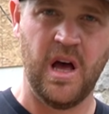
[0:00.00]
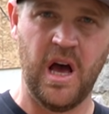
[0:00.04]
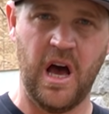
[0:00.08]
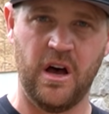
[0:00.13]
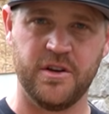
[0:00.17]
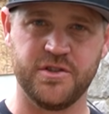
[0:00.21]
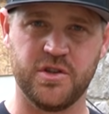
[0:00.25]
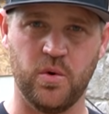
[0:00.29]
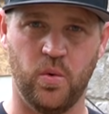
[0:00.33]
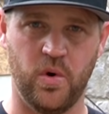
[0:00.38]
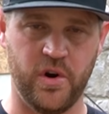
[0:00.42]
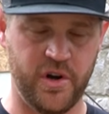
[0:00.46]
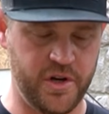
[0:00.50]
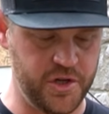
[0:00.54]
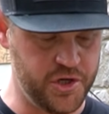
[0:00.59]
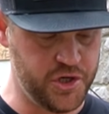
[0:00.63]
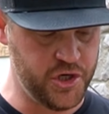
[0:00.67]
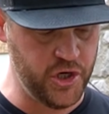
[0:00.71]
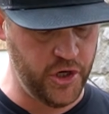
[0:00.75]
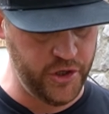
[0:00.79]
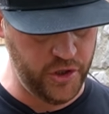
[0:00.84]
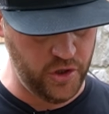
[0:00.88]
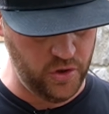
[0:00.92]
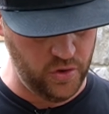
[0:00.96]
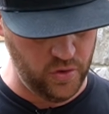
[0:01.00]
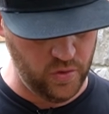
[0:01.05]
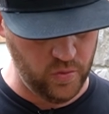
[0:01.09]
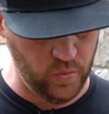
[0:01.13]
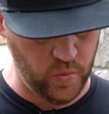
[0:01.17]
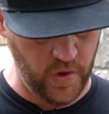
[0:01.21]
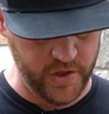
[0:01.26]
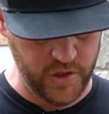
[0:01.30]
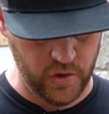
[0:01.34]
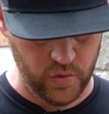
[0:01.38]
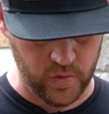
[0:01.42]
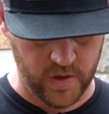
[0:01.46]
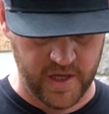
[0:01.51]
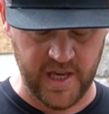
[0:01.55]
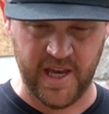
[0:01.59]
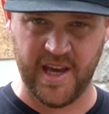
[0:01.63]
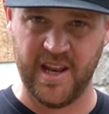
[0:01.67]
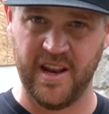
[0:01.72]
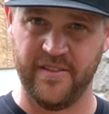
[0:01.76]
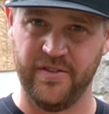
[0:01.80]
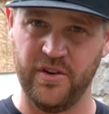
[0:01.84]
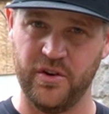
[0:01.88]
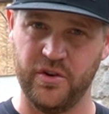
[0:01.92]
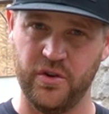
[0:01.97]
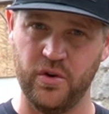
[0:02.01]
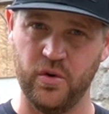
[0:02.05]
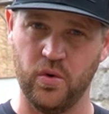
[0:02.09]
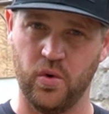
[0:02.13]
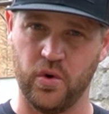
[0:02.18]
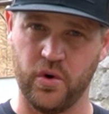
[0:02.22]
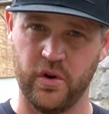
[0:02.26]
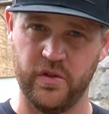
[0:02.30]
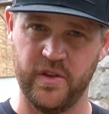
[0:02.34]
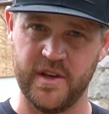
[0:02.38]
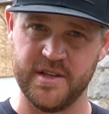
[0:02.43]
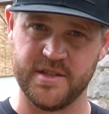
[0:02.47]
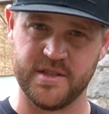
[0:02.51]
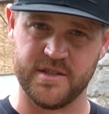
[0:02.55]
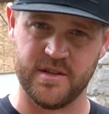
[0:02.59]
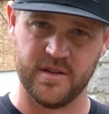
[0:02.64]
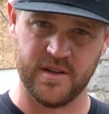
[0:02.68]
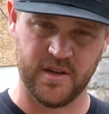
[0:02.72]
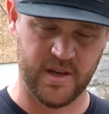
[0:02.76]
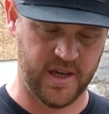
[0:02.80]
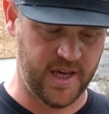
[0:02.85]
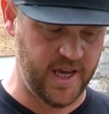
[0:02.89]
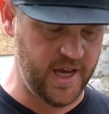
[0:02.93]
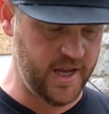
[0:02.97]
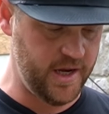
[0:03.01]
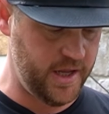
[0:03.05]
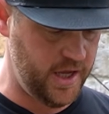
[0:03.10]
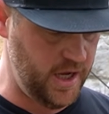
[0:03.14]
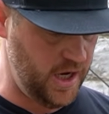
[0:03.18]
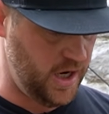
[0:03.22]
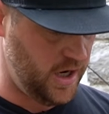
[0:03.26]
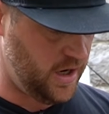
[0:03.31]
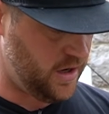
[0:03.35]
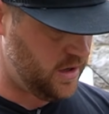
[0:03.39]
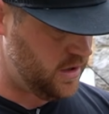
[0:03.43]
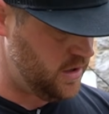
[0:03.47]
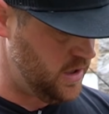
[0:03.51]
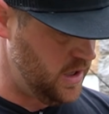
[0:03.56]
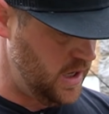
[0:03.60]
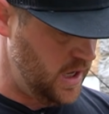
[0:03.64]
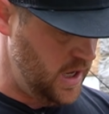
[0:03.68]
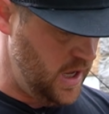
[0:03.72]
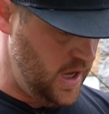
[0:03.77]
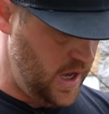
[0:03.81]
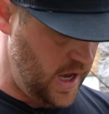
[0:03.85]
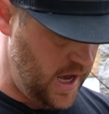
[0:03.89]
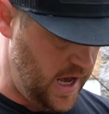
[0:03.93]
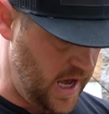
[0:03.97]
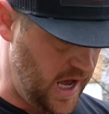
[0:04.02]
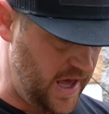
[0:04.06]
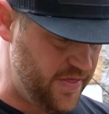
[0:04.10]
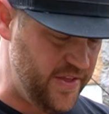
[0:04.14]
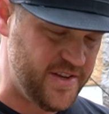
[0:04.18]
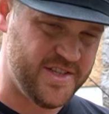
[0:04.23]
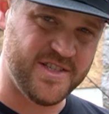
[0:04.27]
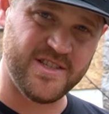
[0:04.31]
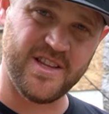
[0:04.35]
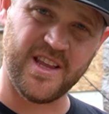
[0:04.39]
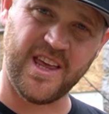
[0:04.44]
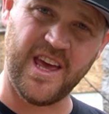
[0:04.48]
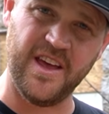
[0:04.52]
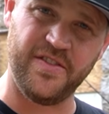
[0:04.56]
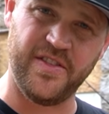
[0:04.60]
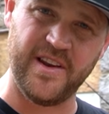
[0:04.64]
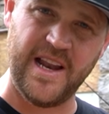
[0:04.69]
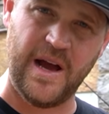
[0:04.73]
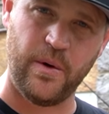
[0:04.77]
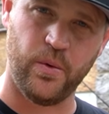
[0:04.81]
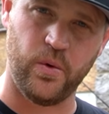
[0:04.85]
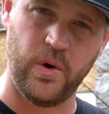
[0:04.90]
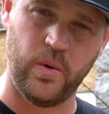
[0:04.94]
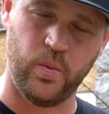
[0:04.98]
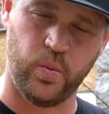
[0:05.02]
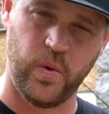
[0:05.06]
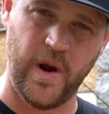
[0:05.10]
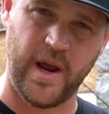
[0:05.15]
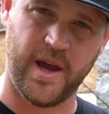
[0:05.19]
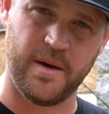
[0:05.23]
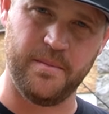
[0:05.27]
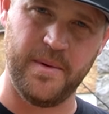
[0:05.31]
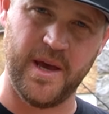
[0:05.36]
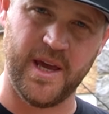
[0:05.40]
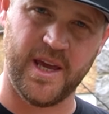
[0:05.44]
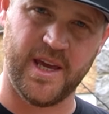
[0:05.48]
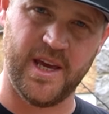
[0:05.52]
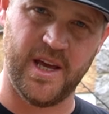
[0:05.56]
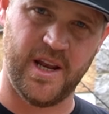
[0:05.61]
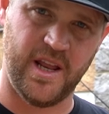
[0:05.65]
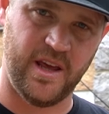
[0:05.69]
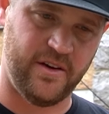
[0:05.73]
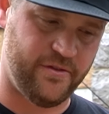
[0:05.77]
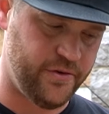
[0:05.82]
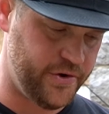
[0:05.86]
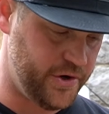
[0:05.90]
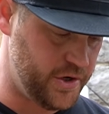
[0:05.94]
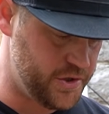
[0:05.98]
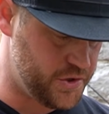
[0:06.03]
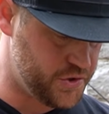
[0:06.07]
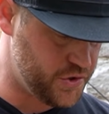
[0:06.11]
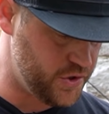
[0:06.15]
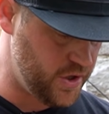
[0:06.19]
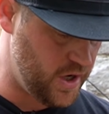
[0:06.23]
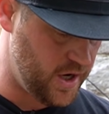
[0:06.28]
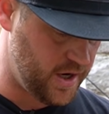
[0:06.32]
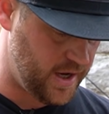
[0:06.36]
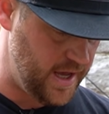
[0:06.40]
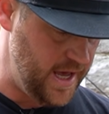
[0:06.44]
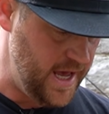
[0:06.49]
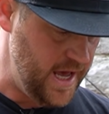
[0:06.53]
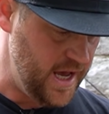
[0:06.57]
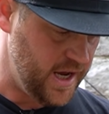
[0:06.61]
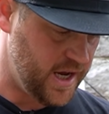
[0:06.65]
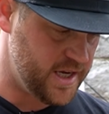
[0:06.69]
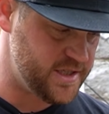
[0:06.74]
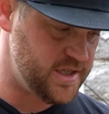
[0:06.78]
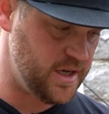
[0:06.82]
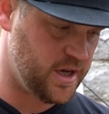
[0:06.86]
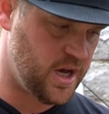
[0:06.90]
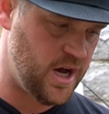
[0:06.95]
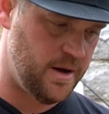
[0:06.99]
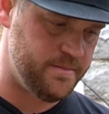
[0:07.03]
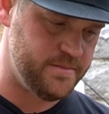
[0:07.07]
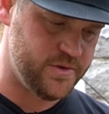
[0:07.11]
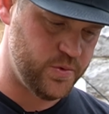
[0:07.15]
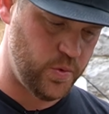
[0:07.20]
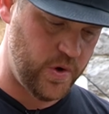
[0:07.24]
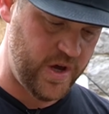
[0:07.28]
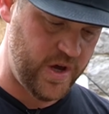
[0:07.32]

I also wanted to show you what you get if you do order this kit here. Uh, and this is the kit that I would recommend getting for your truck because it comes